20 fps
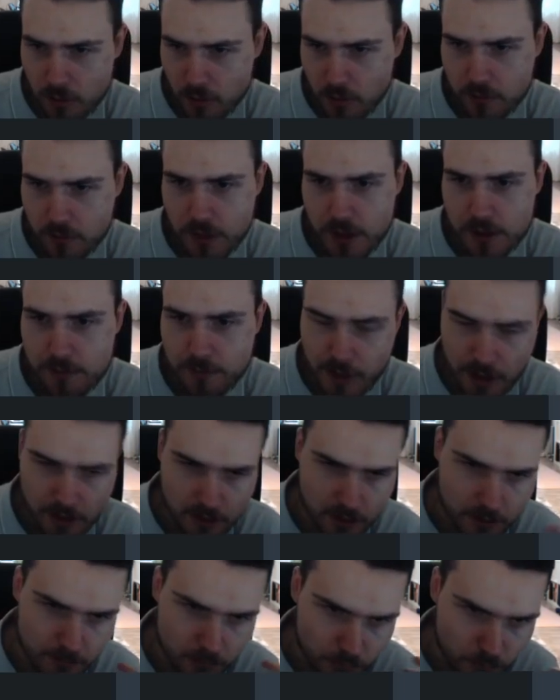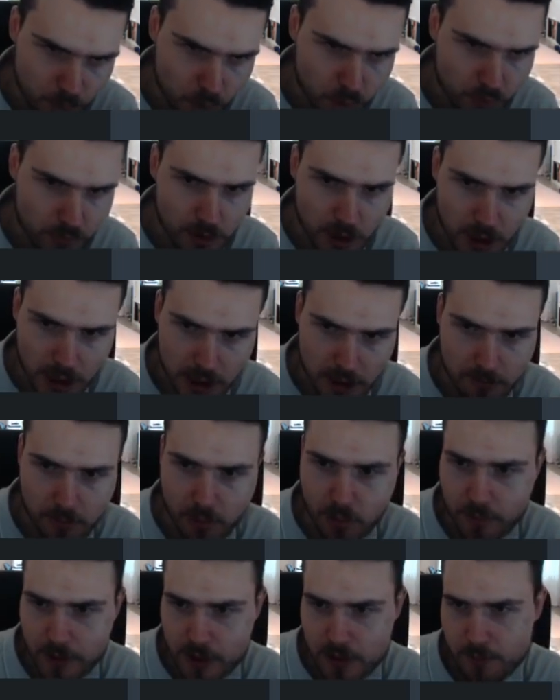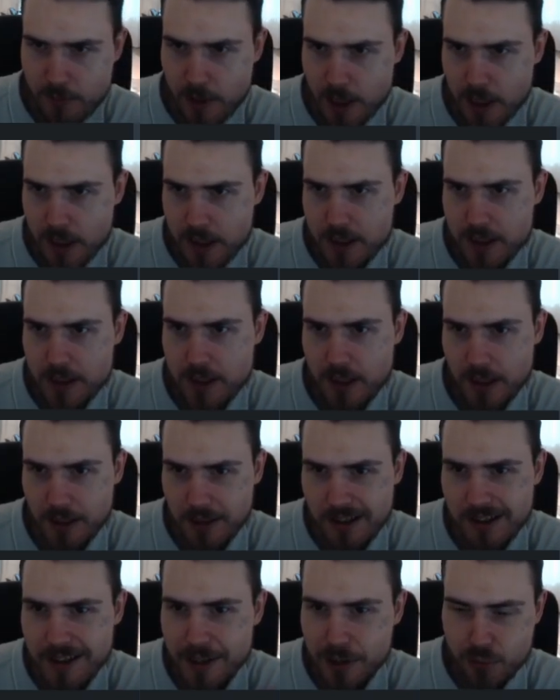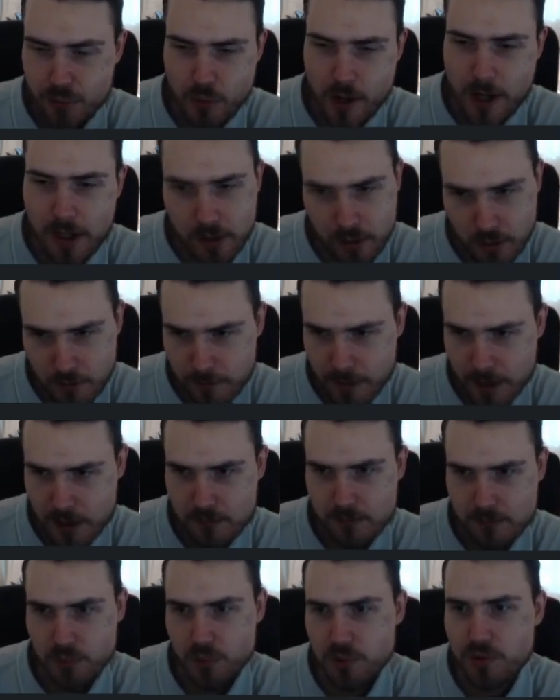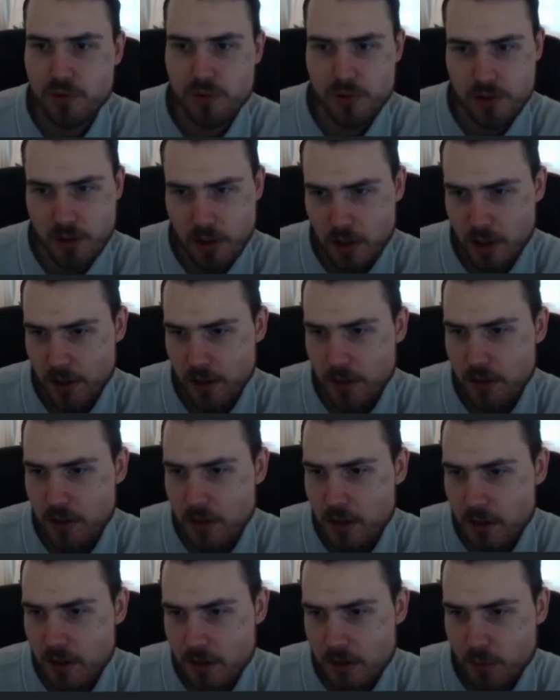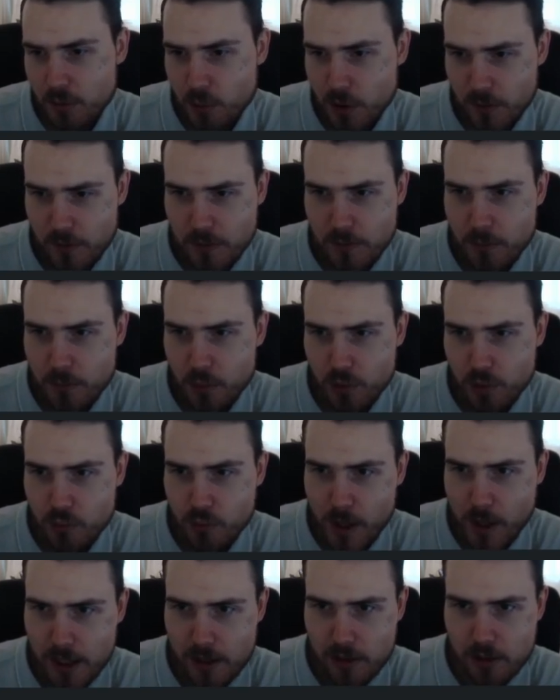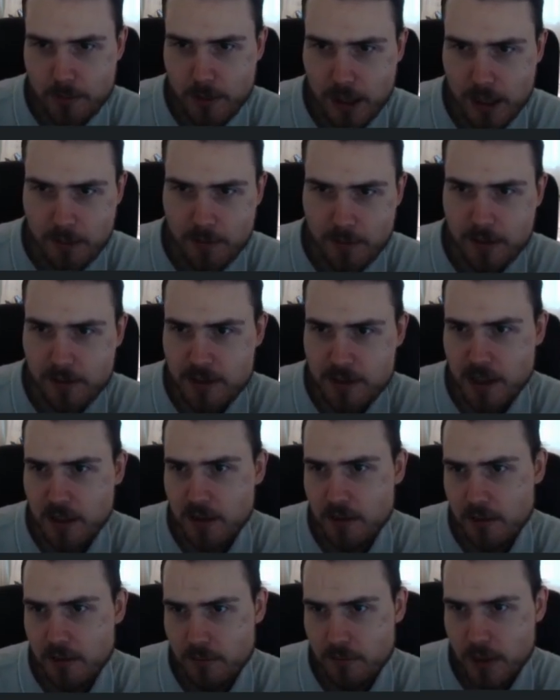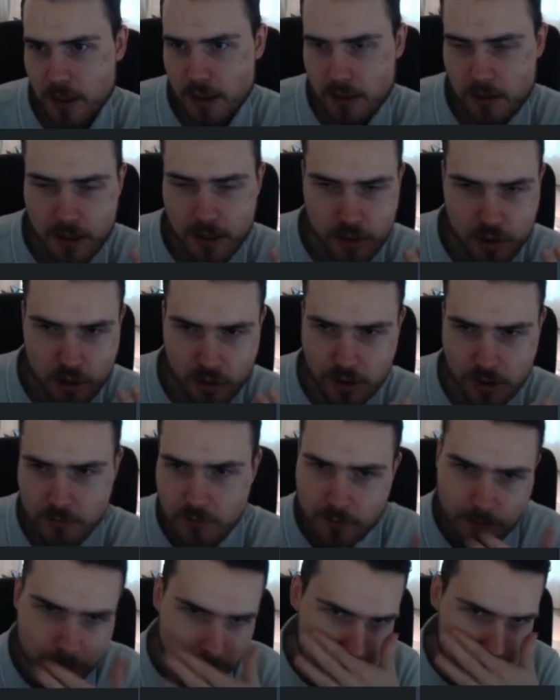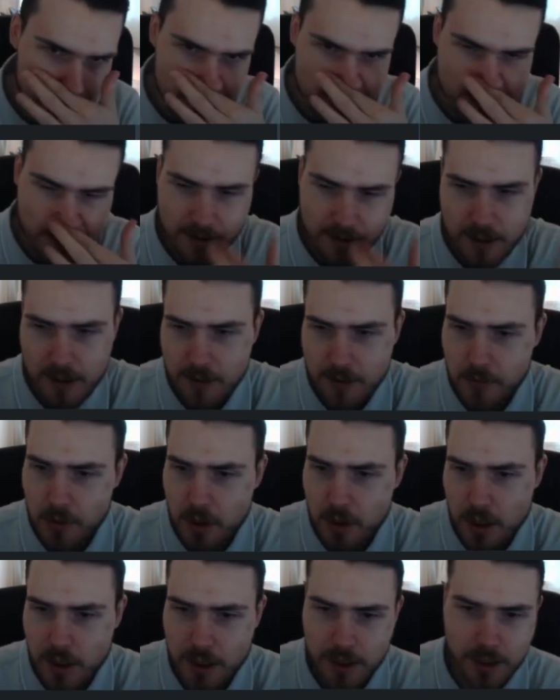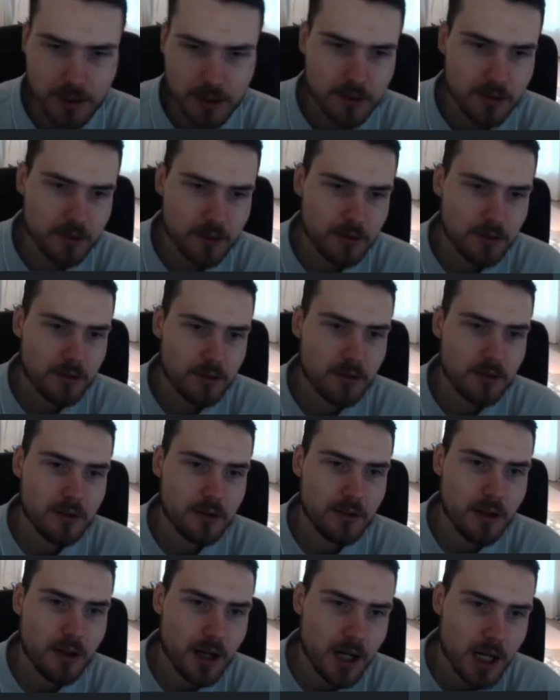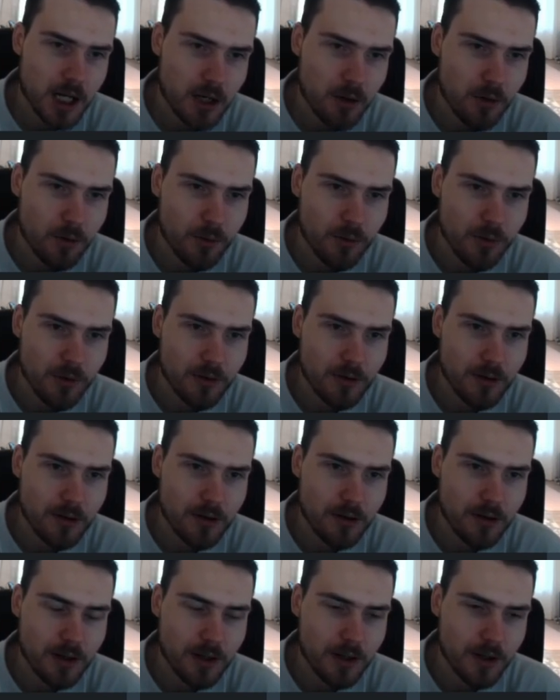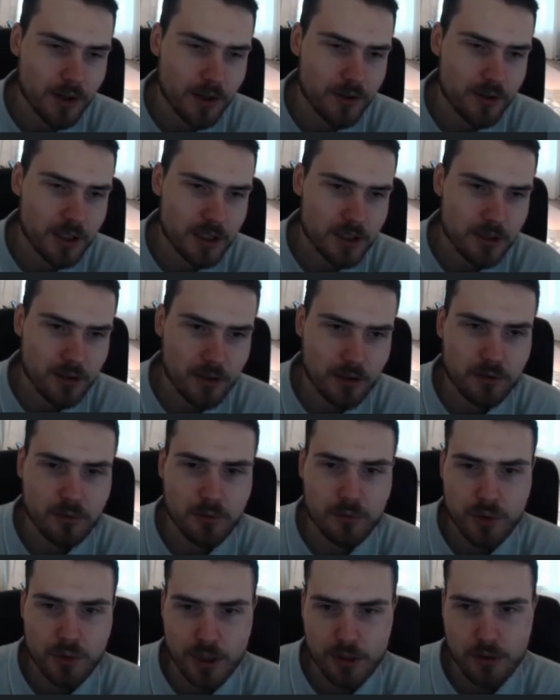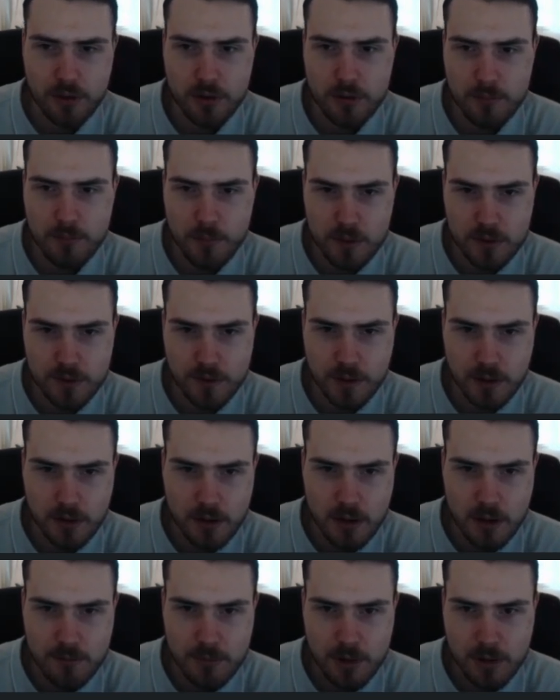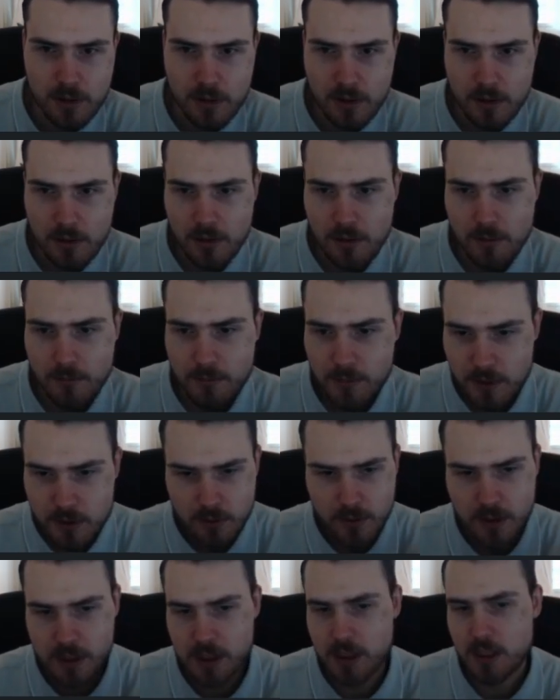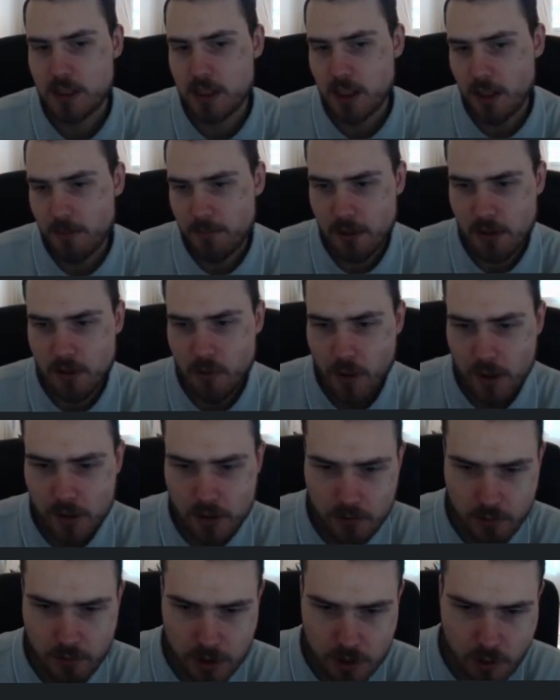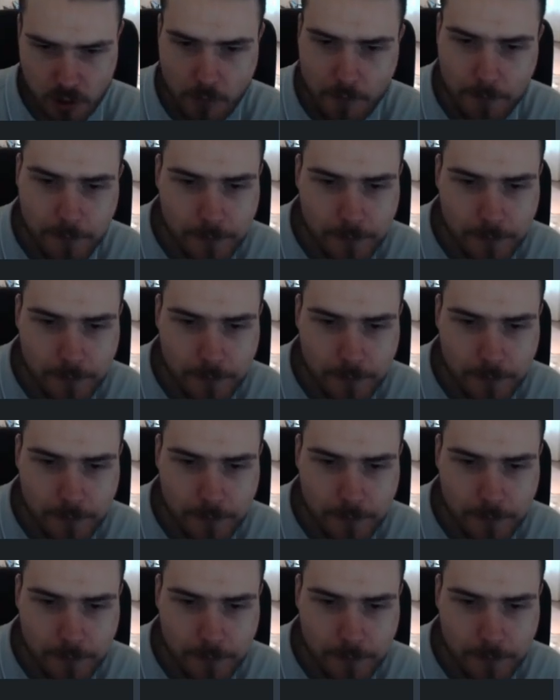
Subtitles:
of these make them more reliable, which makes it less random because boosters are one of the more random elements in HLTV fantasy, and I never liked how hard these are to trigger most of the time. So this is a step in the right direction.